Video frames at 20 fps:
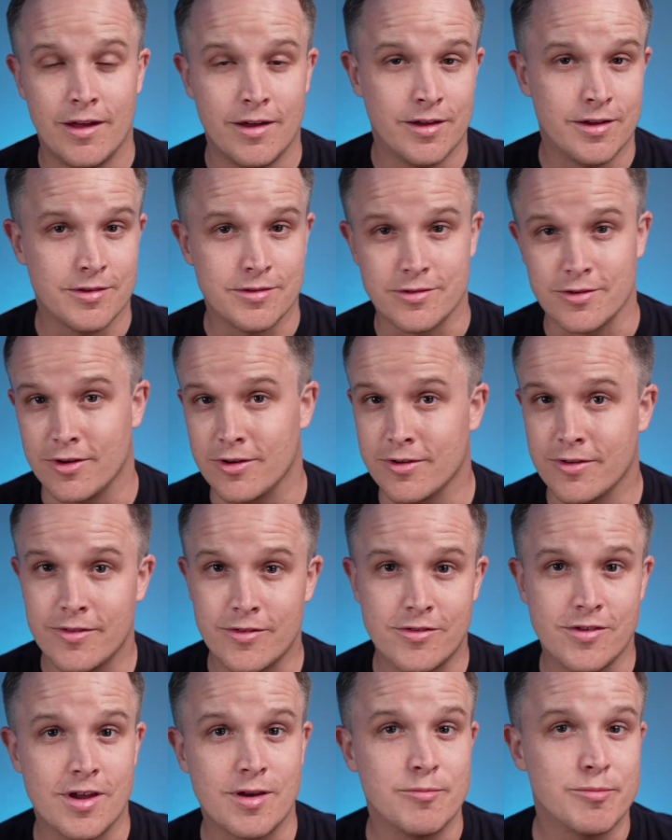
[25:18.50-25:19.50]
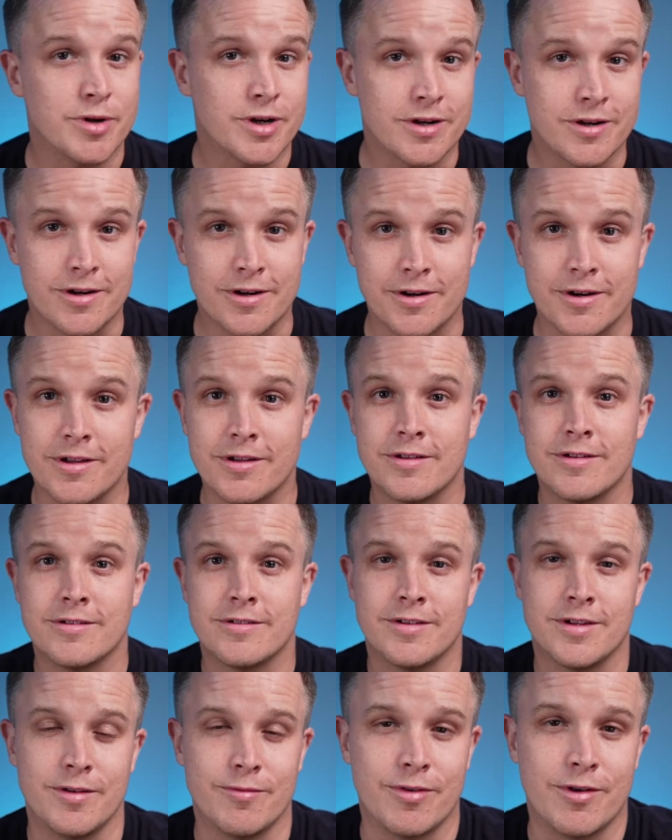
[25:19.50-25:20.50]
It's all in the same bird.
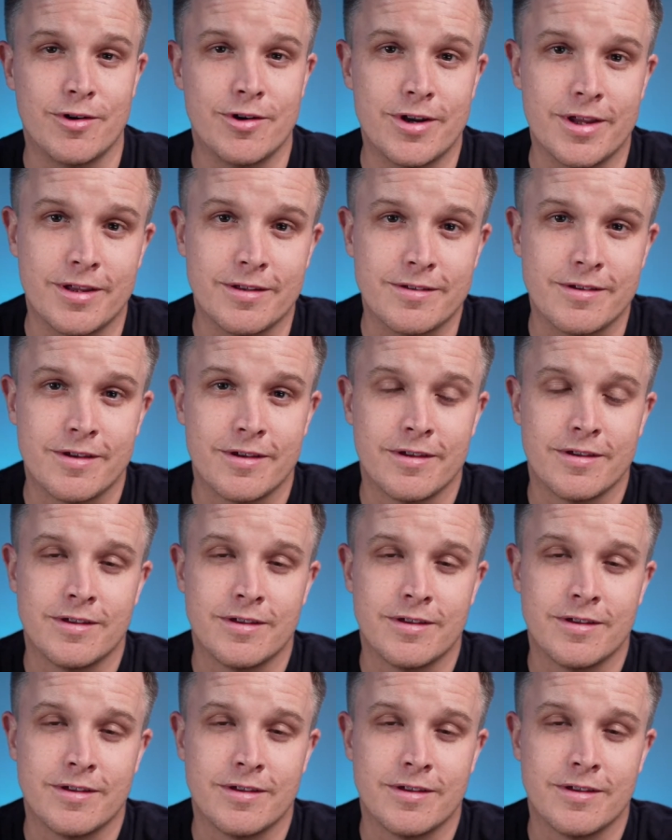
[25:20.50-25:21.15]
You've heard it.